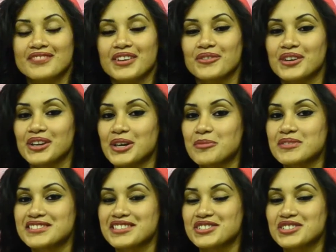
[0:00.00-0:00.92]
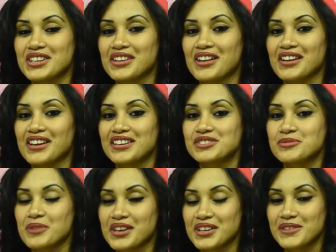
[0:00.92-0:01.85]
What up, it's DJ LALA. I just
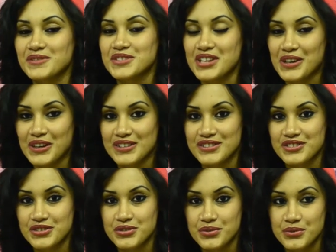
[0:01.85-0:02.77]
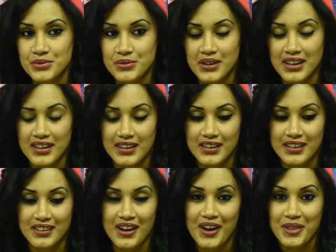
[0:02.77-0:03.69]
want to give shout outs to
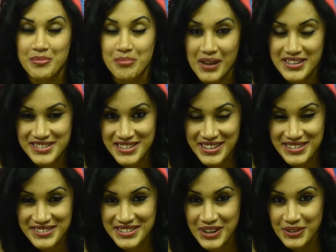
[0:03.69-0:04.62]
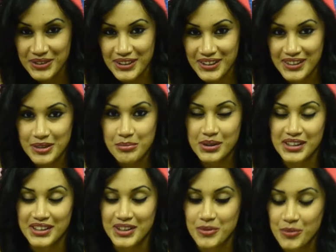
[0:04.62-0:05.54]
all the boss ladies out there
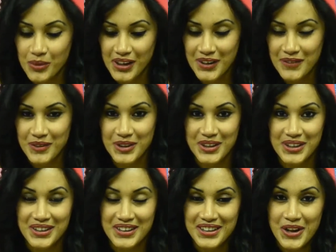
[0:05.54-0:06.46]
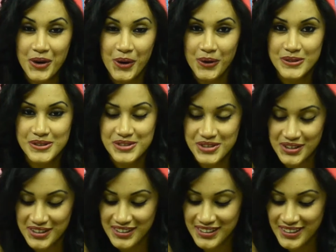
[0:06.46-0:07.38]
putting in work for the
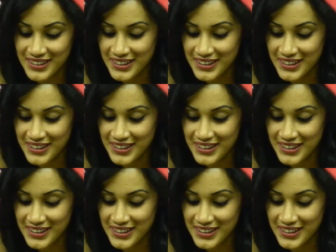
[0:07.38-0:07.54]
culture.